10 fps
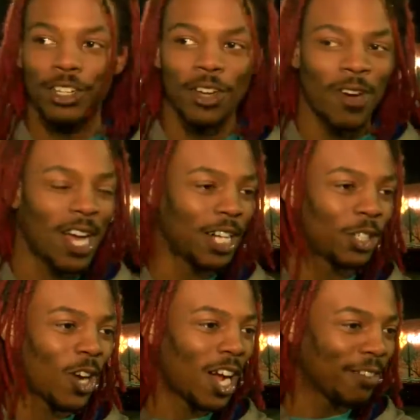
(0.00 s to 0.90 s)
know how to
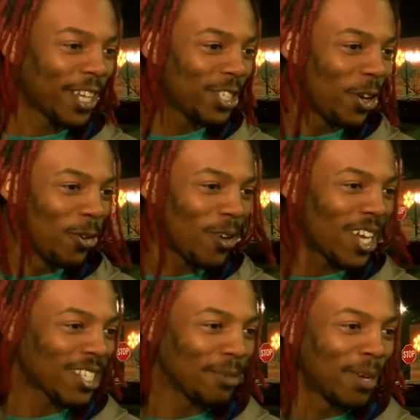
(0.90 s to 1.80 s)
drive. Like, don't
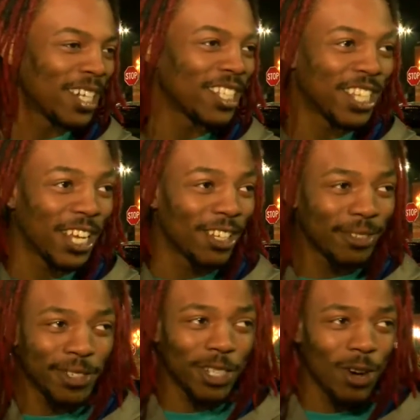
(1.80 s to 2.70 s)
ride somebody's
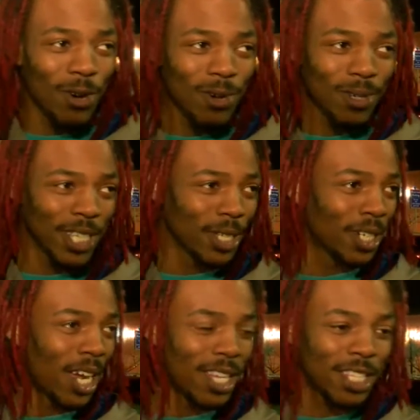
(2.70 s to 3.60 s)
tail if it's cold
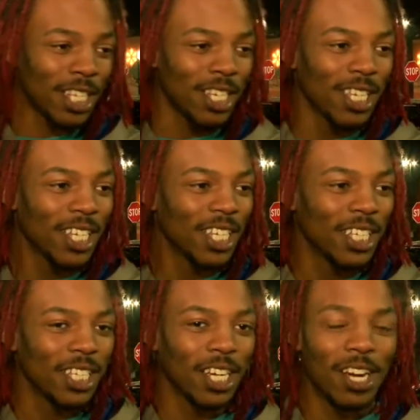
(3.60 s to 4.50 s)
and icy.
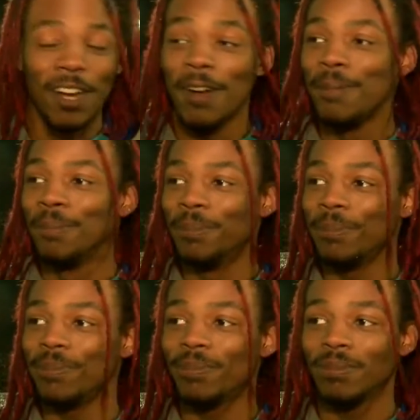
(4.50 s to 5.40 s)
Um,
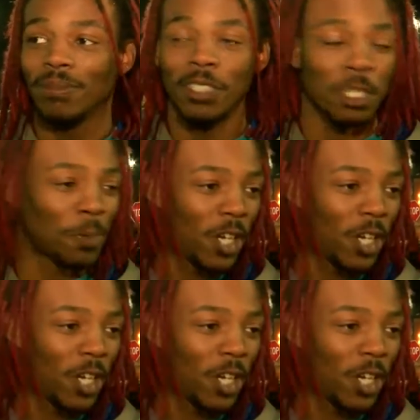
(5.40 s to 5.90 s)
just